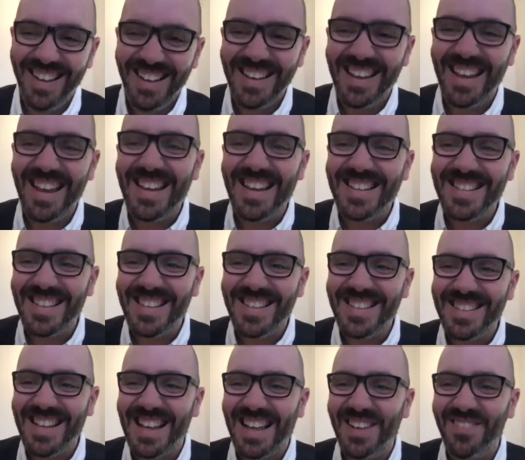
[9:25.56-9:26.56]
Yes, the
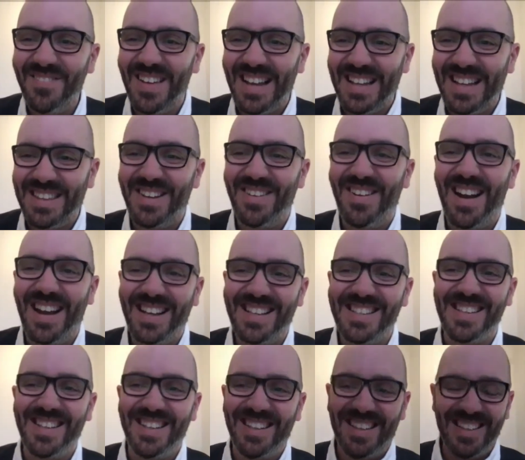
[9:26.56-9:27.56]
salamander
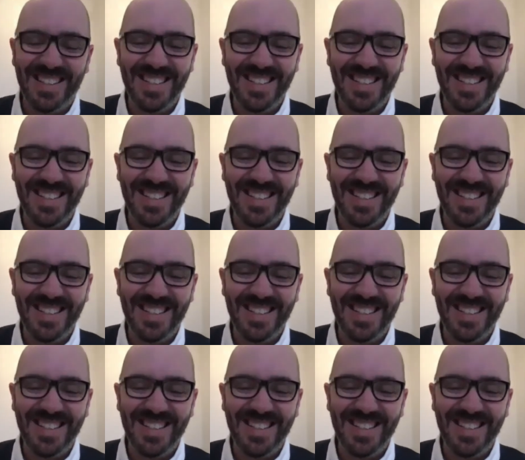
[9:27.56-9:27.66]
accent.